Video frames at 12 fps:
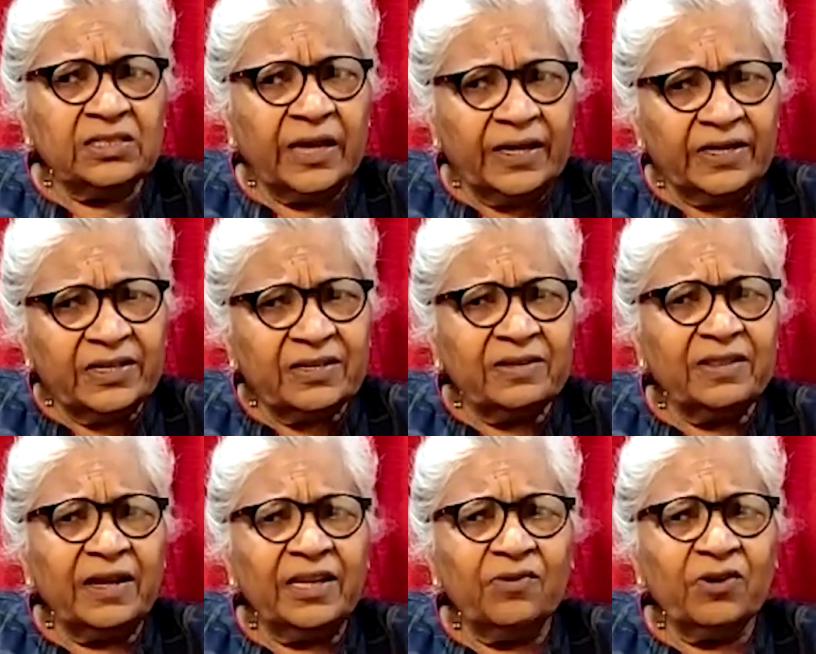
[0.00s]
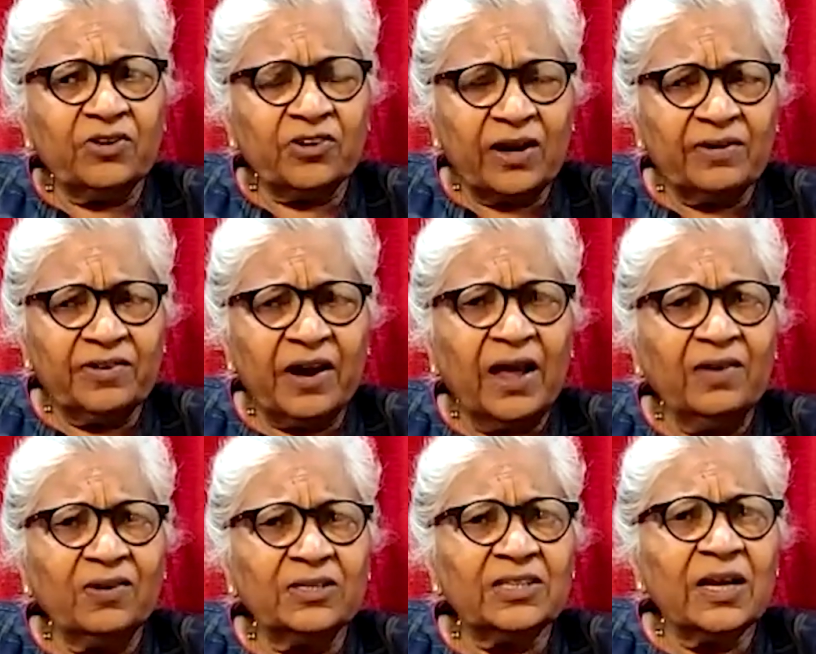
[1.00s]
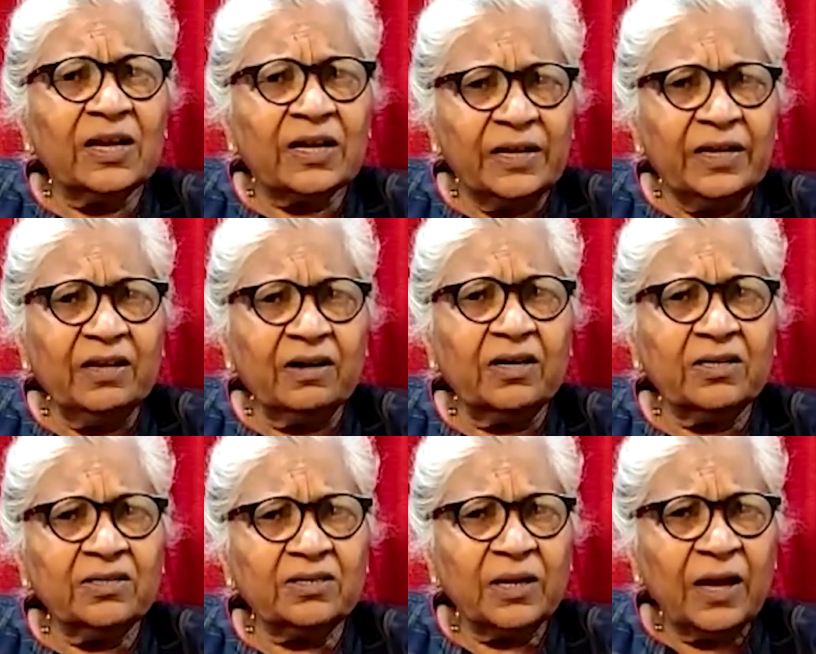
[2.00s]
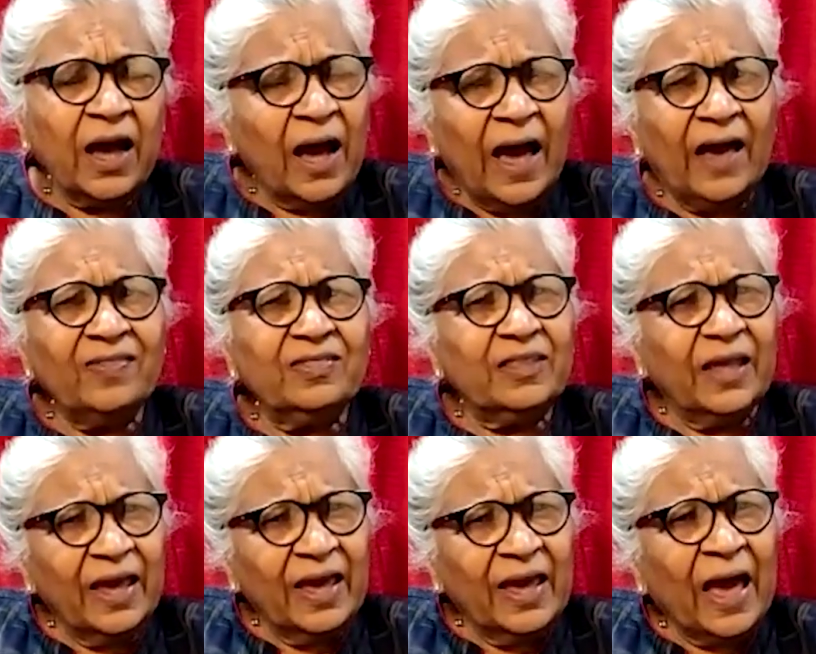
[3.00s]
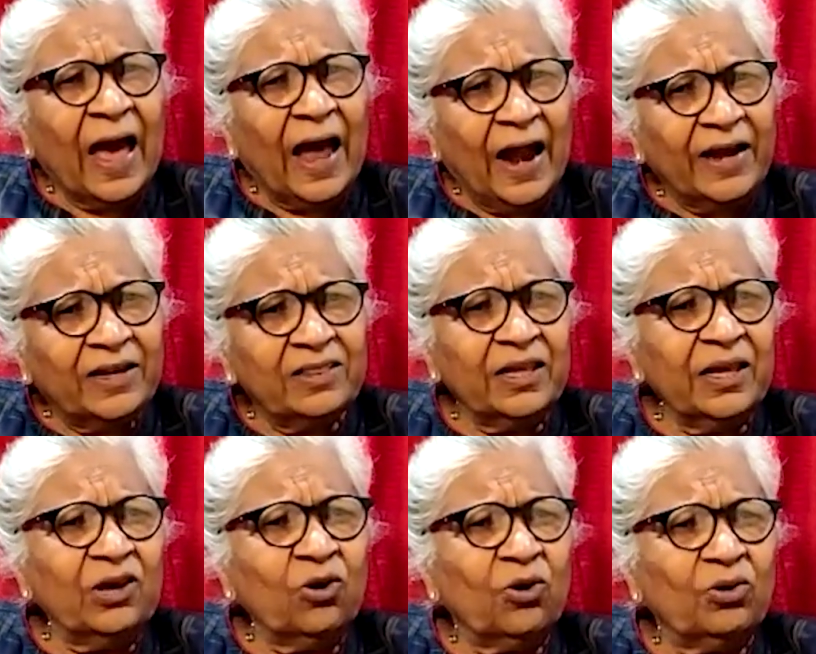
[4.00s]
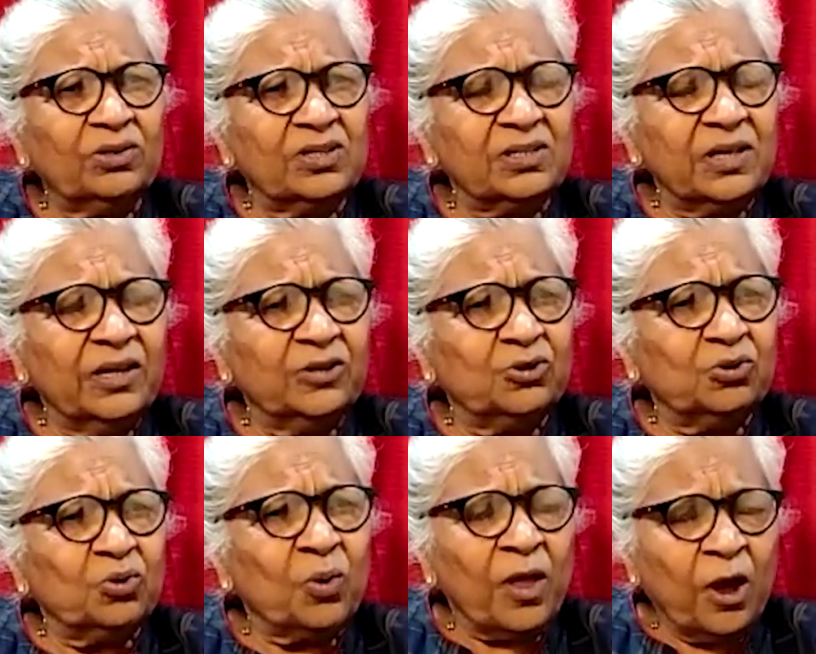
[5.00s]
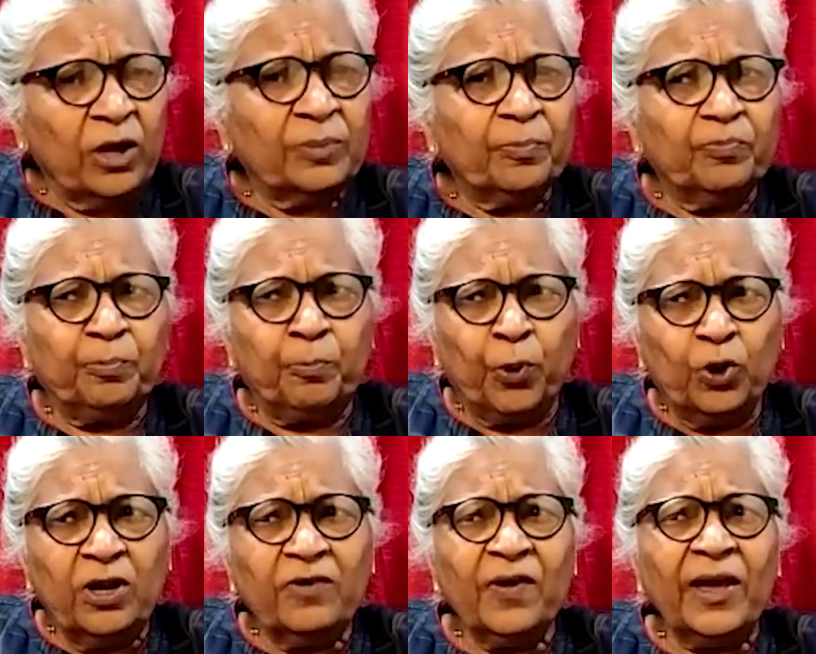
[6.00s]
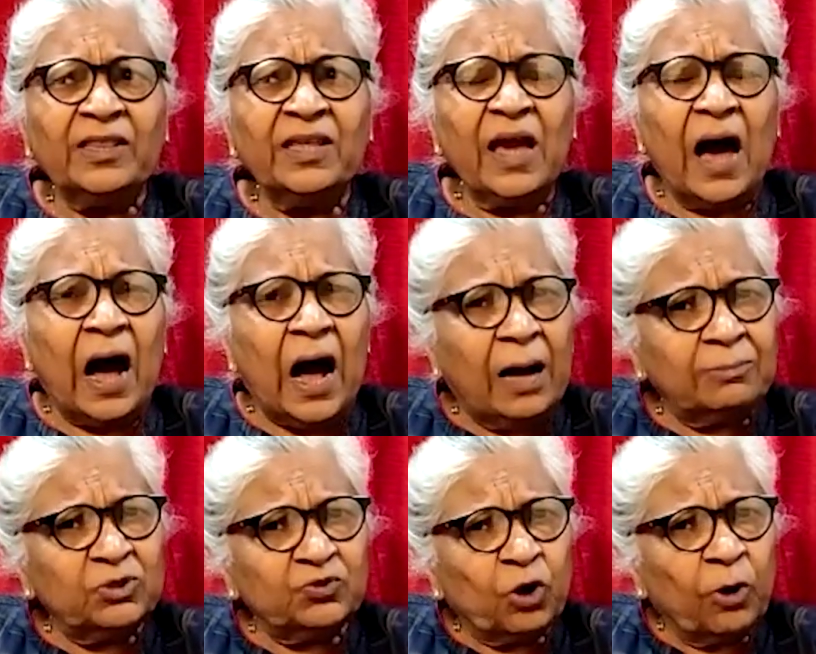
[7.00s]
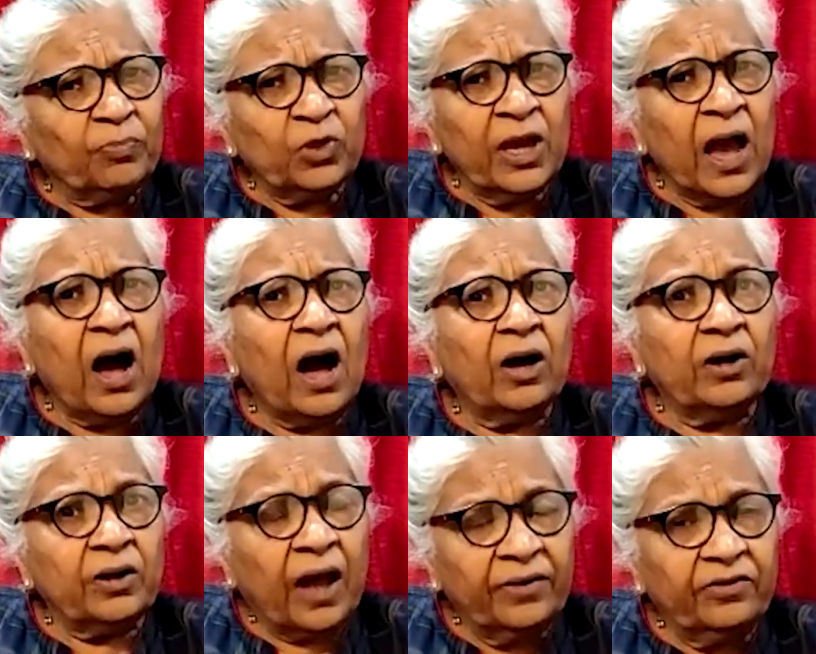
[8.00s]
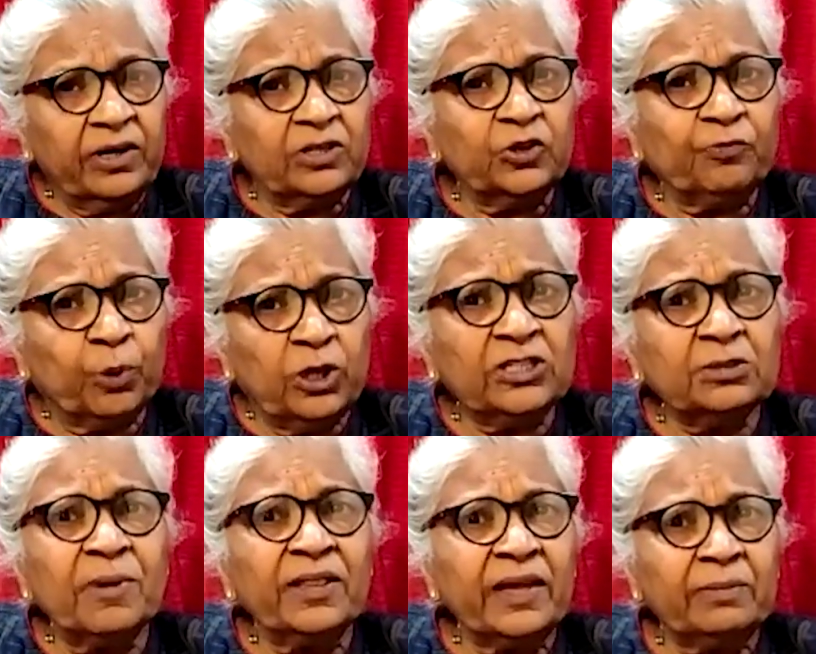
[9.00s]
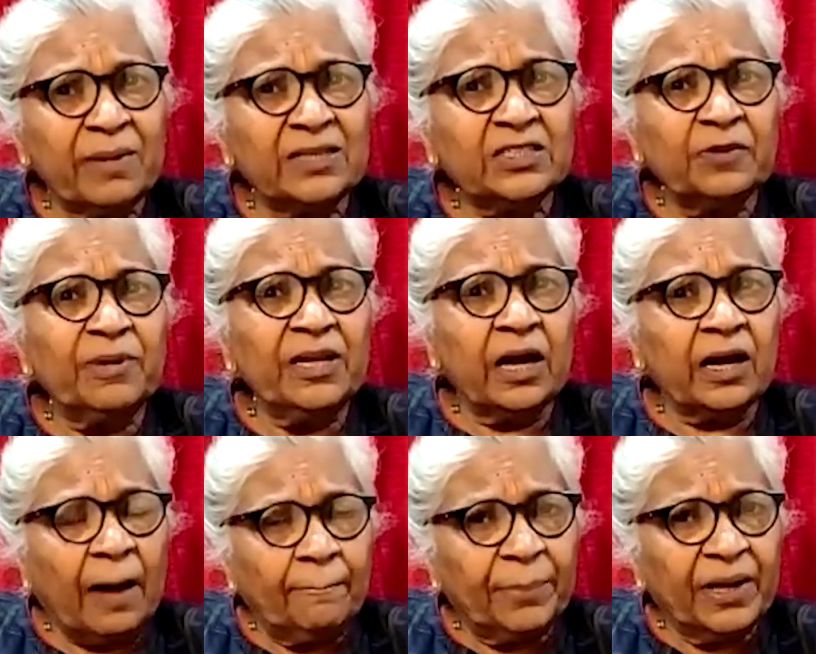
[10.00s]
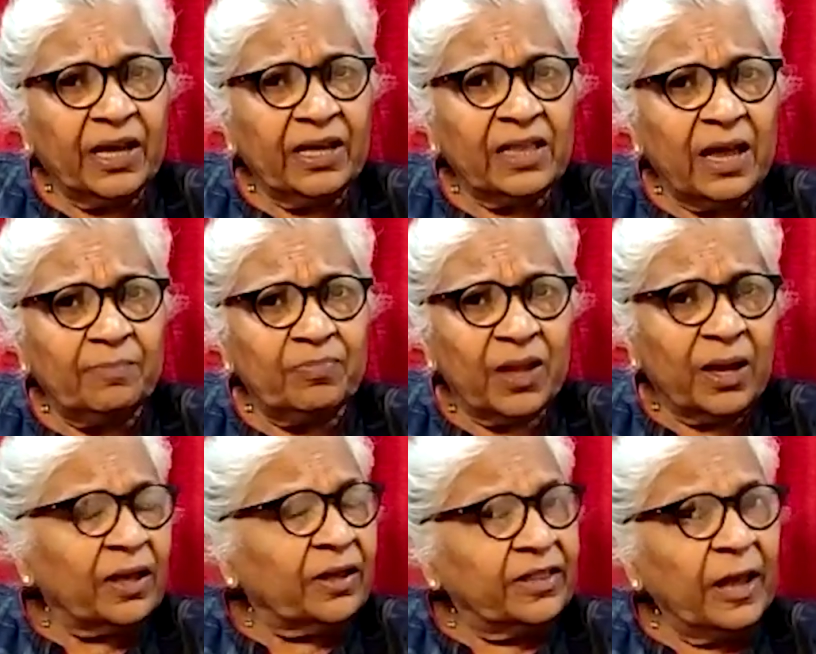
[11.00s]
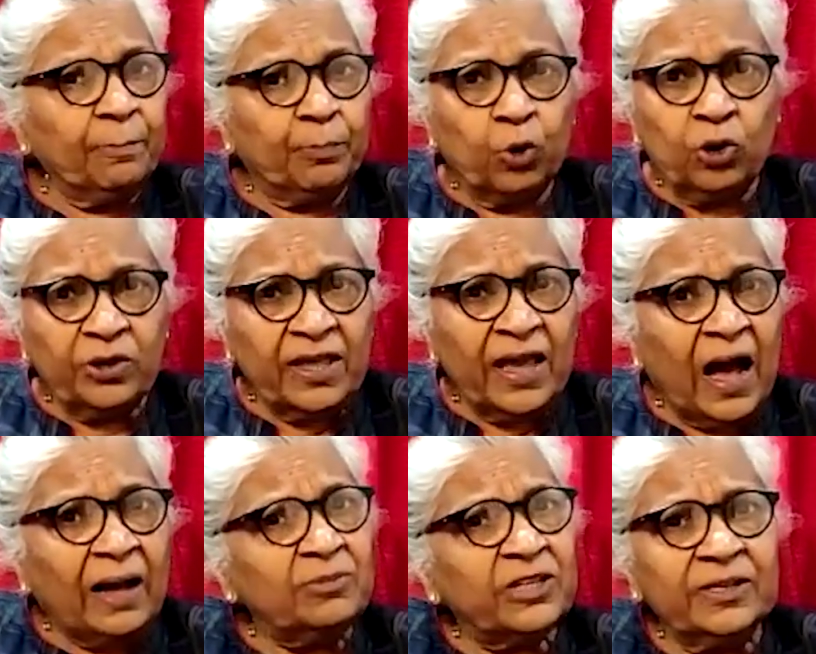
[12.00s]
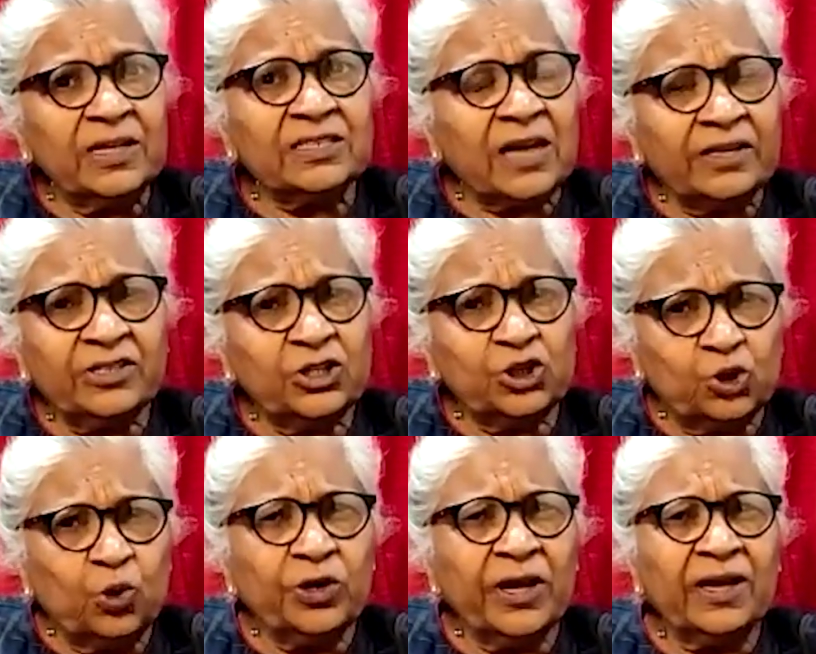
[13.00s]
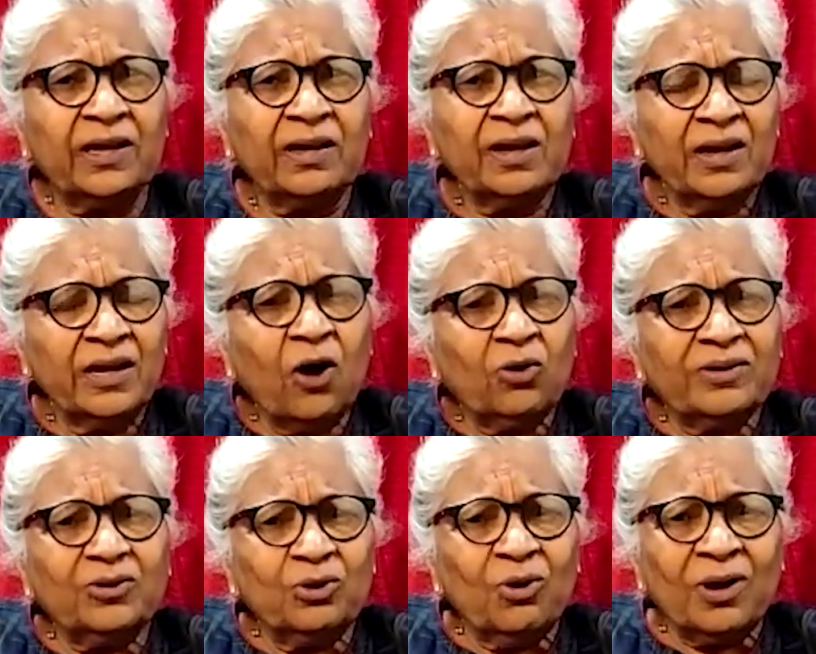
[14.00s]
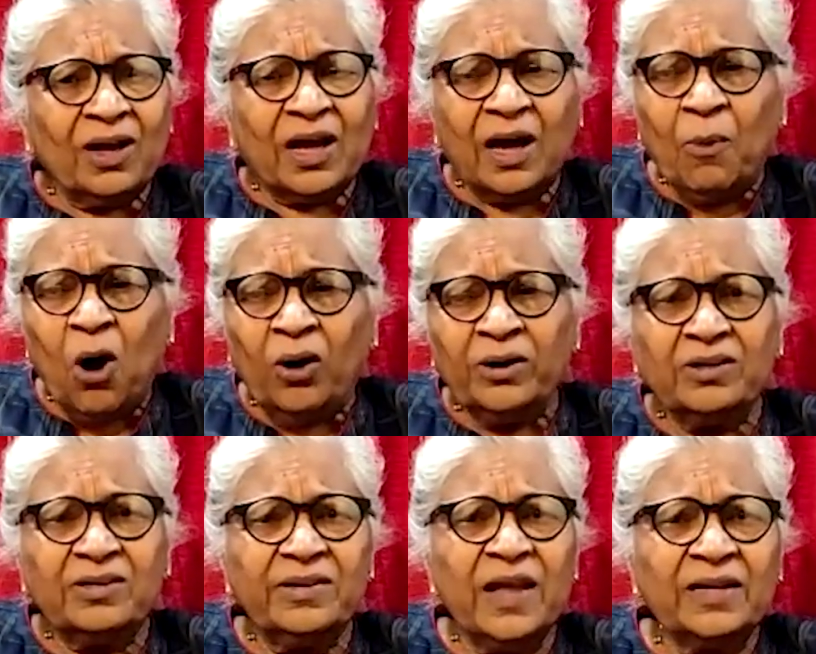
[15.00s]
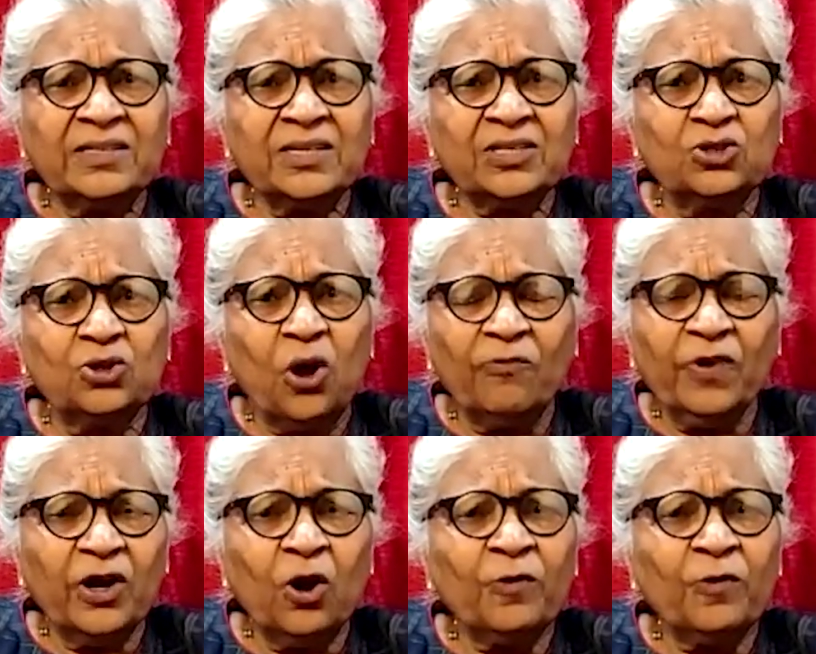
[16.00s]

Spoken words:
stated that they were truck drivers and cleaners, and they had this thing to pull away the arms from the hundreds of policemen that must have been accompanying them. They pulled the arms and they started shooting. Now, you know, come on, let us not, we are